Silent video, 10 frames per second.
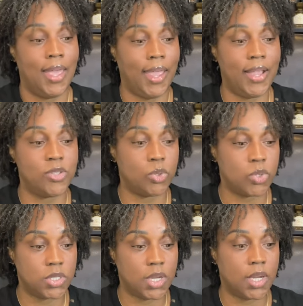Angel
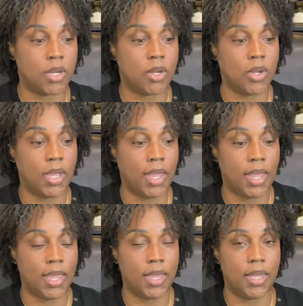Share
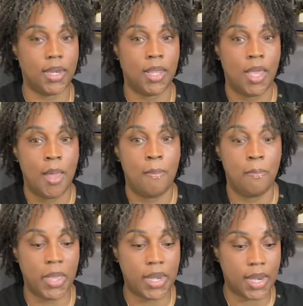and
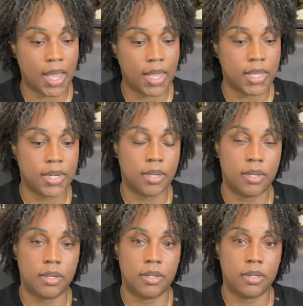Midnight
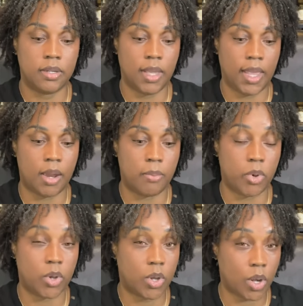
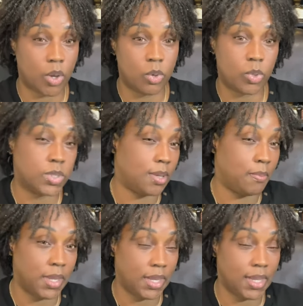Amber Glow to
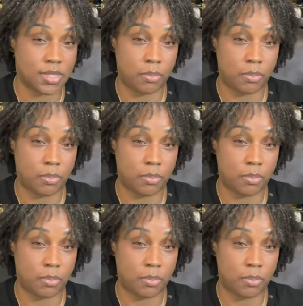me is a